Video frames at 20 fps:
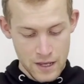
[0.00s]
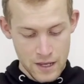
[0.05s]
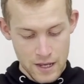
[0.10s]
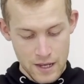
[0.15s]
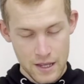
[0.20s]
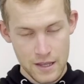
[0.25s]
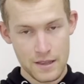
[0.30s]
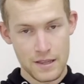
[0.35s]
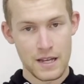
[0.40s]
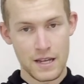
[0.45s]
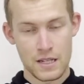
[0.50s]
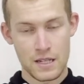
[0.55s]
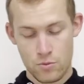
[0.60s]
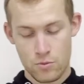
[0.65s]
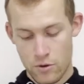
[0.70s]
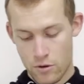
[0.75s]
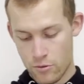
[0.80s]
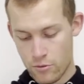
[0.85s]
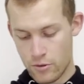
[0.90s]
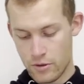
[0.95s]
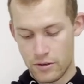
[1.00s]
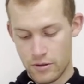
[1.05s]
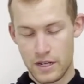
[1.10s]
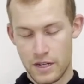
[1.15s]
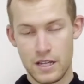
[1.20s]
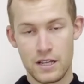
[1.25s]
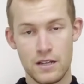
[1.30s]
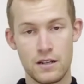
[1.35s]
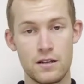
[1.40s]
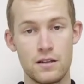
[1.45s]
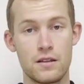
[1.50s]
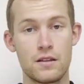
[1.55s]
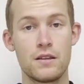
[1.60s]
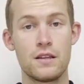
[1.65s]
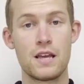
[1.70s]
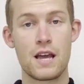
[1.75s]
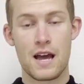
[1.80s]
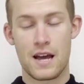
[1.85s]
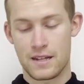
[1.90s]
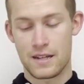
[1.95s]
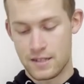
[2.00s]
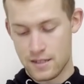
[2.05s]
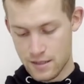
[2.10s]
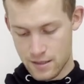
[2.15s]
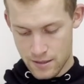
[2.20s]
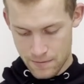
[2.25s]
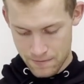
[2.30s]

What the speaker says: and that is where we'll need the axes.